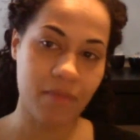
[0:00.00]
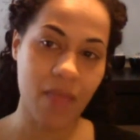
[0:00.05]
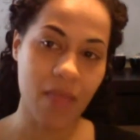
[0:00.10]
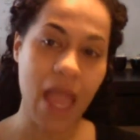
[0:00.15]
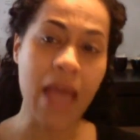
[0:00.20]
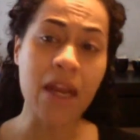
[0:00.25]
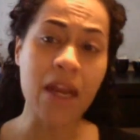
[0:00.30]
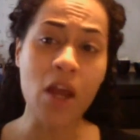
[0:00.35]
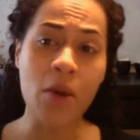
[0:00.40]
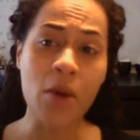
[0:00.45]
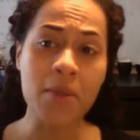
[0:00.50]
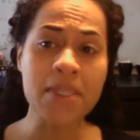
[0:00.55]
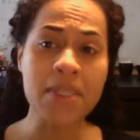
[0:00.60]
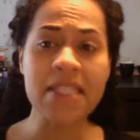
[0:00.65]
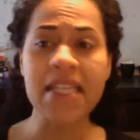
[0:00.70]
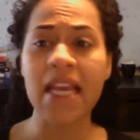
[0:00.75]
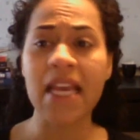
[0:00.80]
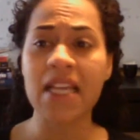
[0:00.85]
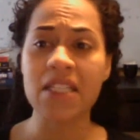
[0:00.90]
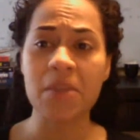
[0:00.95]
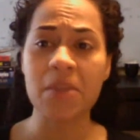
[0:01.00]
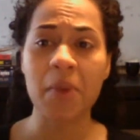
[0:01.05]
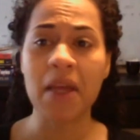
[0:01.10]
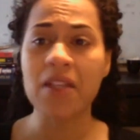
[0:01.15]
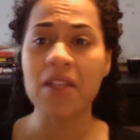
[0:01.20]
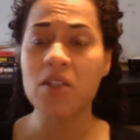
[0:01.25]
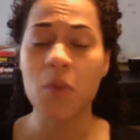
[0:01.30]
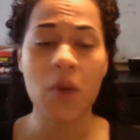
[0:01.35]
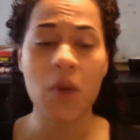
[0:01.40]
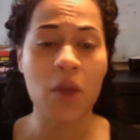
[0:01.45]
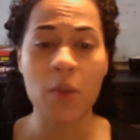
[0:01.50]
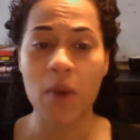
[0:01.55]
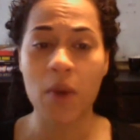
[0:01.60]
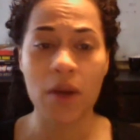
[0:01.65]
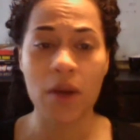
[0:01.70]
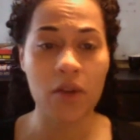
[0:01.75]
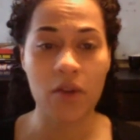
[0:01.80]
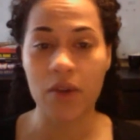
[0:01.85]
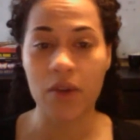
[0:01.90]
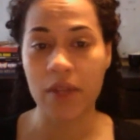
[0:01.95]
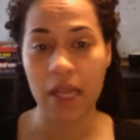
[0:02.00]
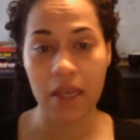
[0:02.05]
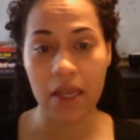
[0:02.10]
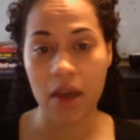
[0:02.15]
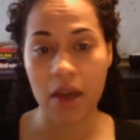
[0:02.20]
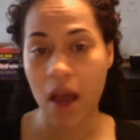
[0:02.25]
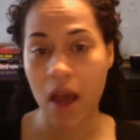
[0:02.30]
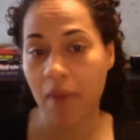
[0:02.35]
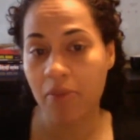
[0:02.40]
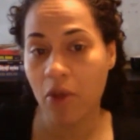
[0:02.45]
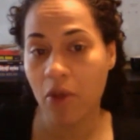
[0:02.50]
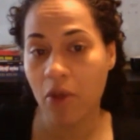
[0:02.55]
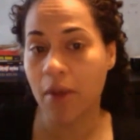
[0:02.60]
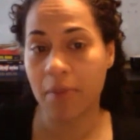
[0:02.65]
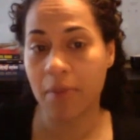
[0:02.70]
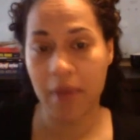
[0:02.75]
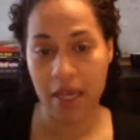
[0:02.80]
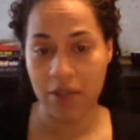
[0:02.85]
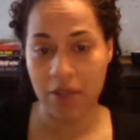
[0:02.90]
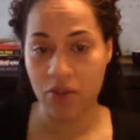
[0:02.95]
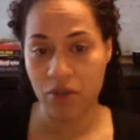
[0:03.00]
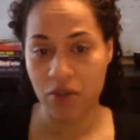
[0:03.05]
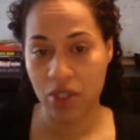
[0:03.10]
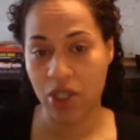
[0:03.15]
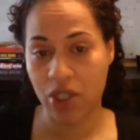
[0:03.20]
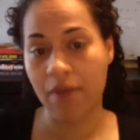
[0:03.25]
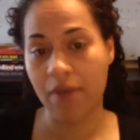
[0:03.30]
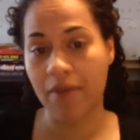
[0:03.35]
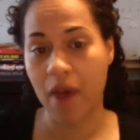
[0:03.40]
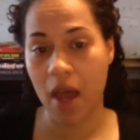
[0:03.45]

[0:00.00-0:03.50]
And I always say it depends on what you want to learn. Like, I'm not a pastry chef.